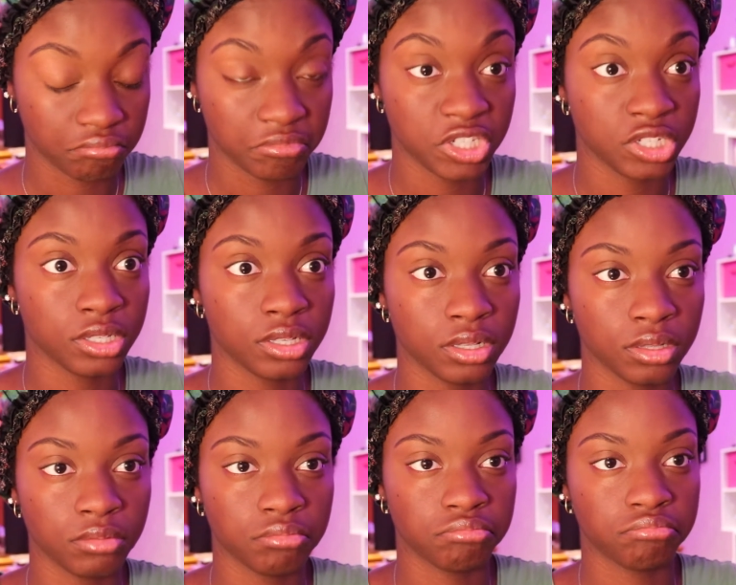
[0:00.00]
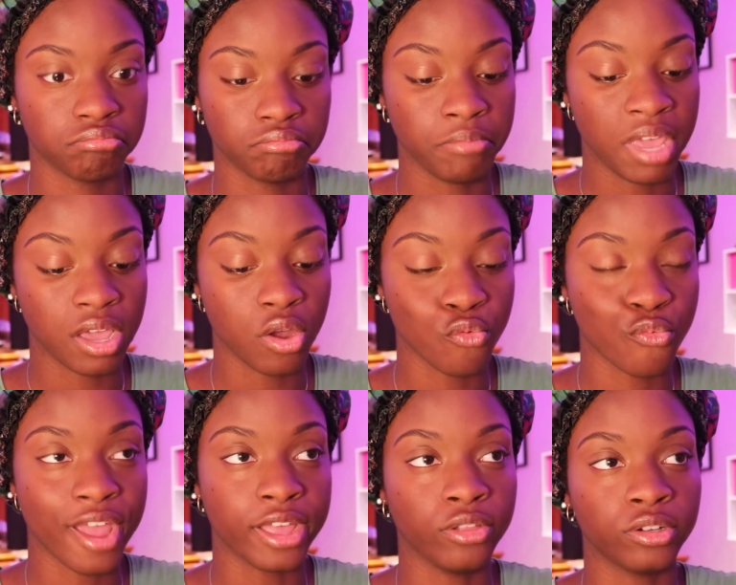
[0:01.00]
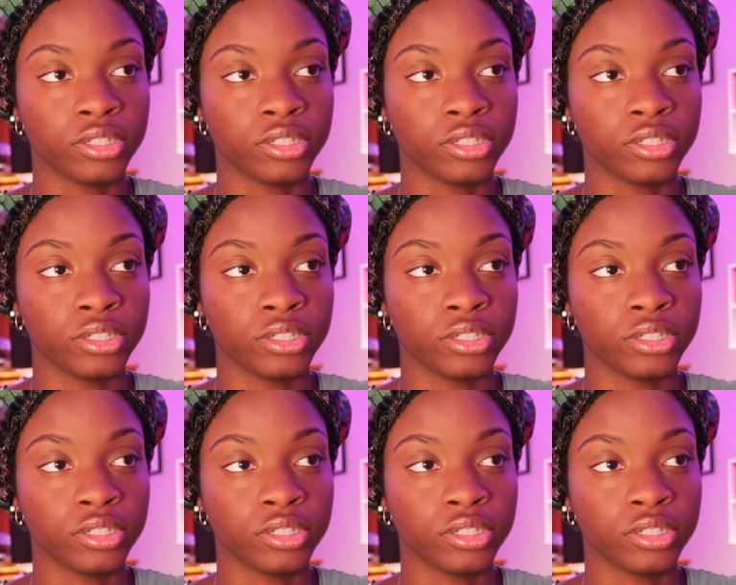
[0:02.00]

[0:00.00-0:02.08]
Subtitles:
just make a regular